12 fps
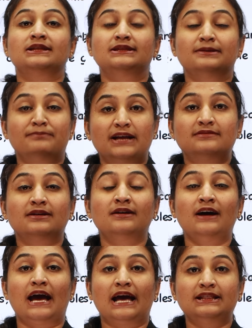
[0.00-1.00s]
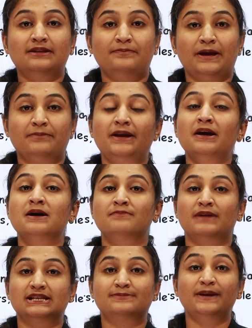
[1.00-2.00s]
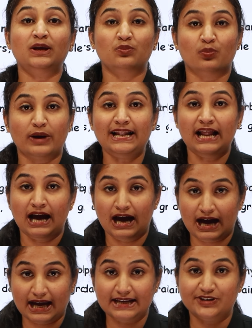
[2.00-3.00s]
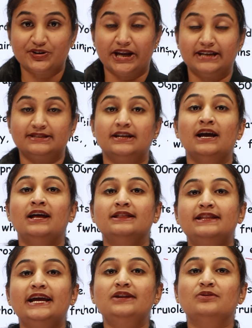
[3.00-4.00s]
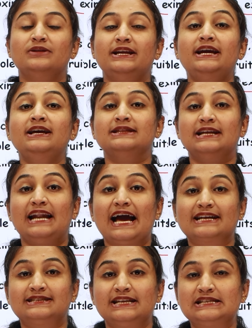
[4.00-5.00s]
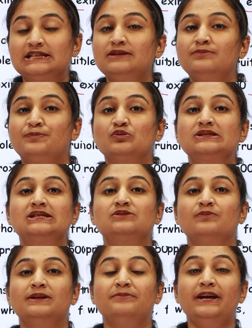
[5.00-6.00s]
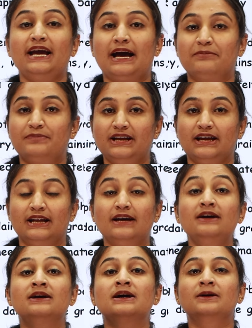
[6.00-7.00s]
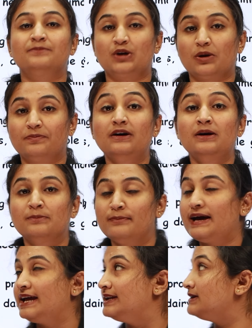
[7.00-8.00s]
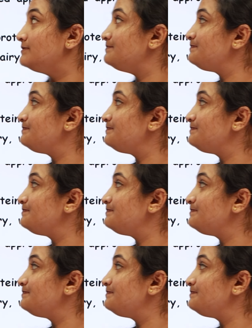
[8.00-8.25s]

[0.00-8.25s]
The mother and the baby must be well hydrated. Then only the lactation process will be happening in a proper manner.